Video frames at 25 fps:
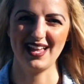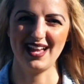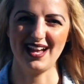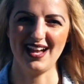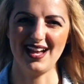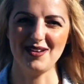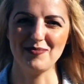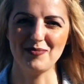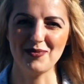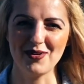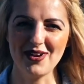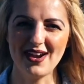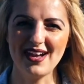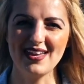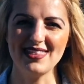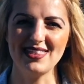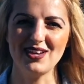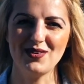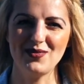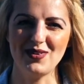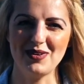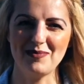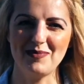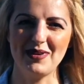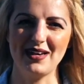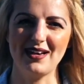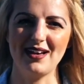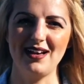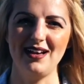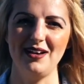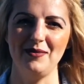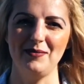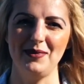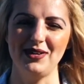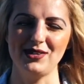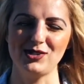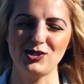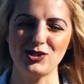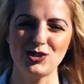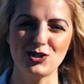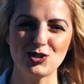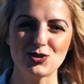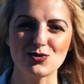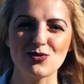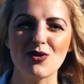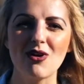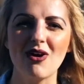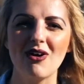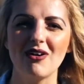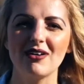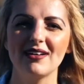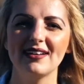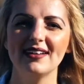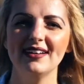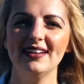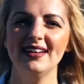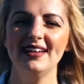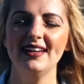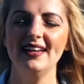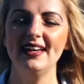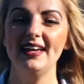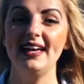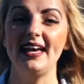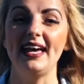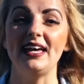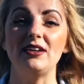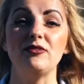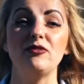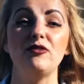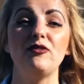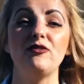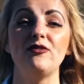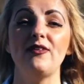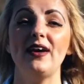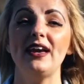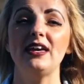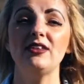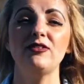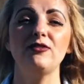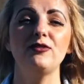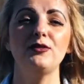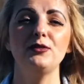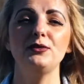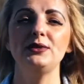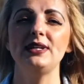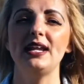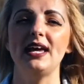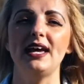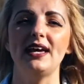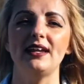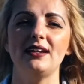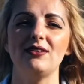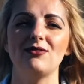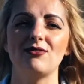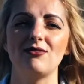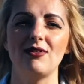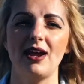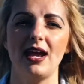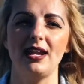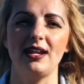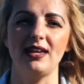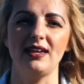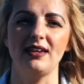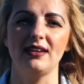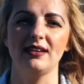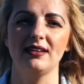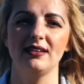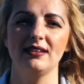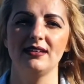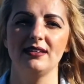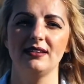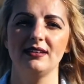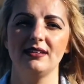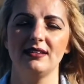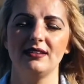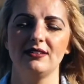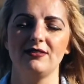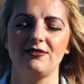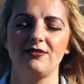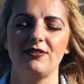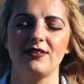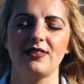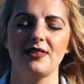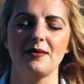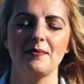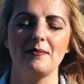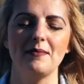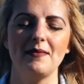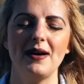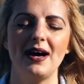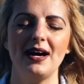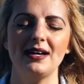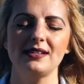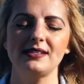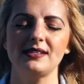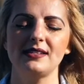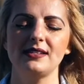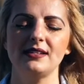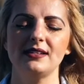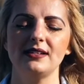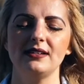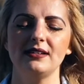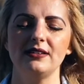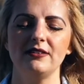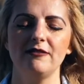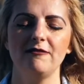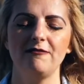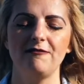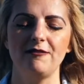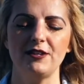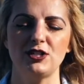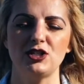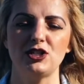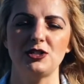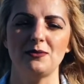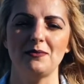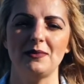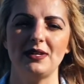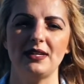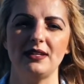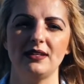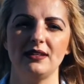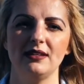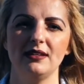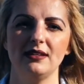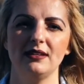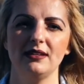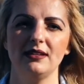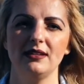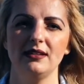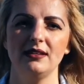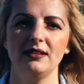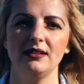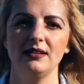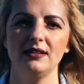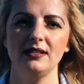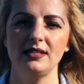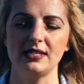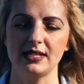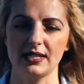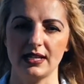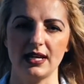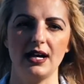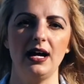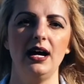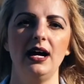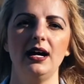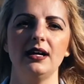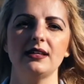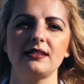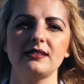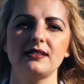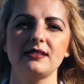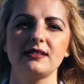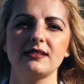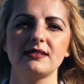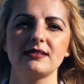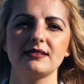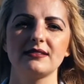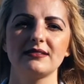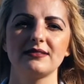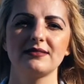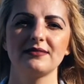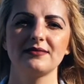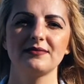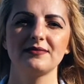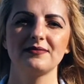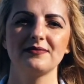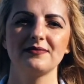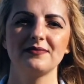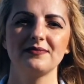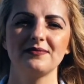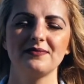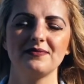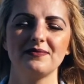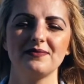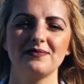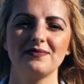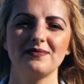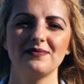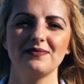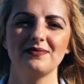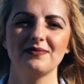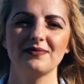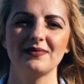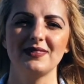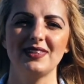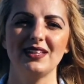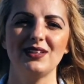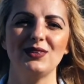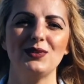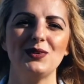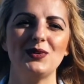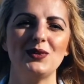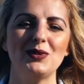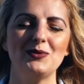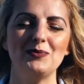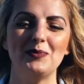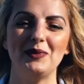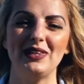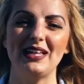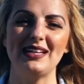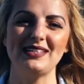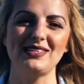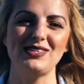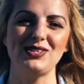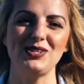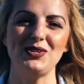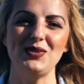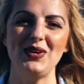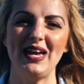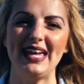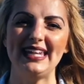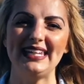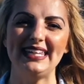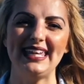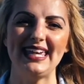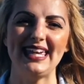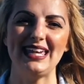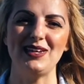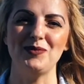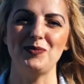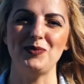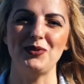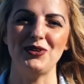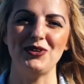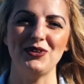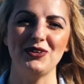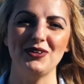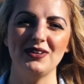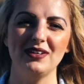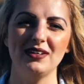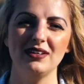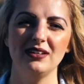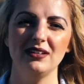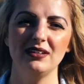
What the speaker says: I pray that we become a strong and faithful net ready for the master fisherman to cast. The Lord bless you and keep you.